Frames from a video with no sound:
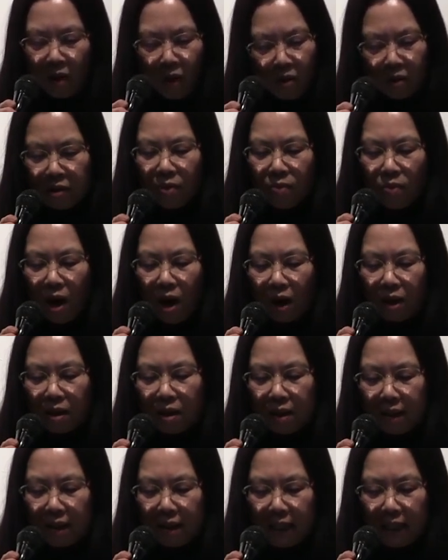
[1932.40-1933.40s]
All the
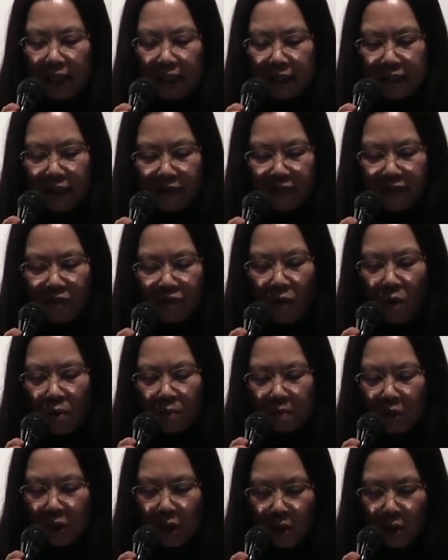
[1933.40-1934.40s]
while, letting
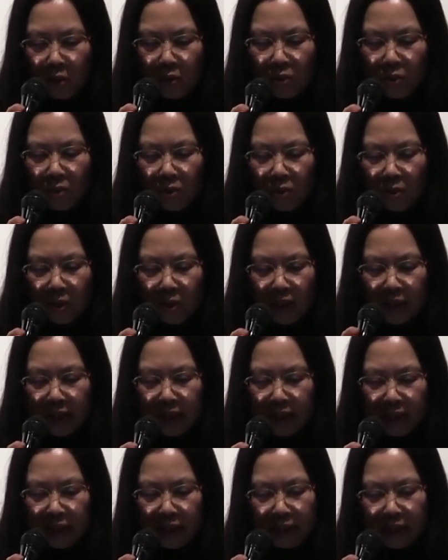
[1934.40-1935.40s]
form go
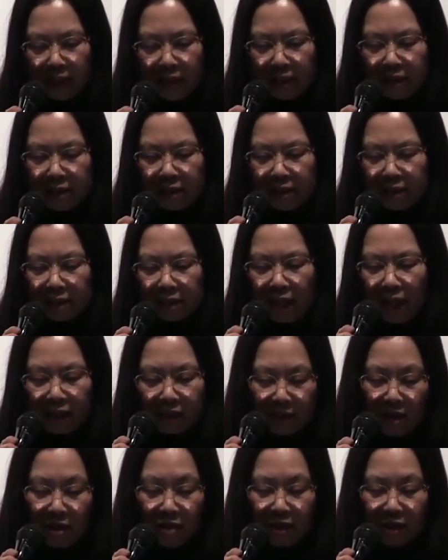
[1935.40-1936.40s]
is
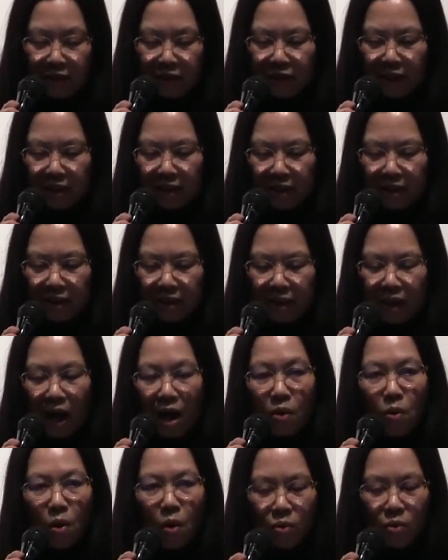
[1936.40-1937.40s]
acknowledging
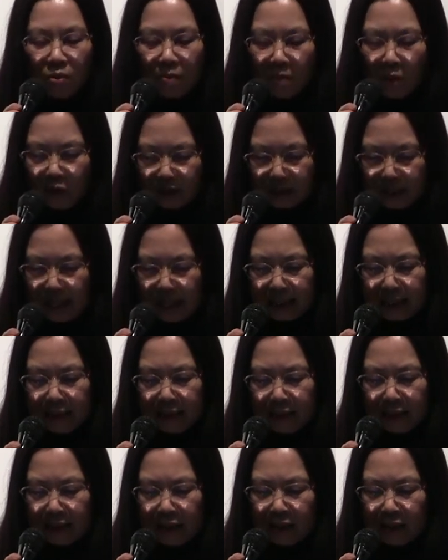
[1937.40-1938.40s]
our own
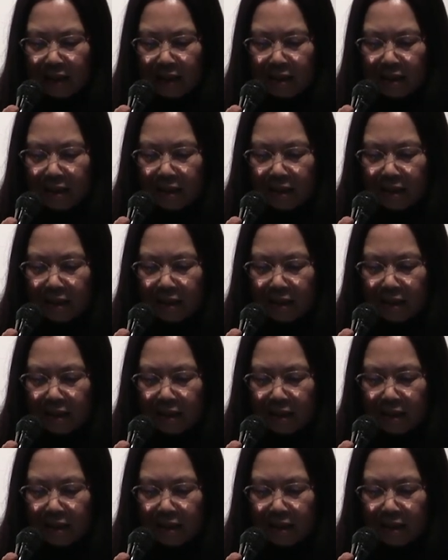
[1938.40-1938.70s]
mortality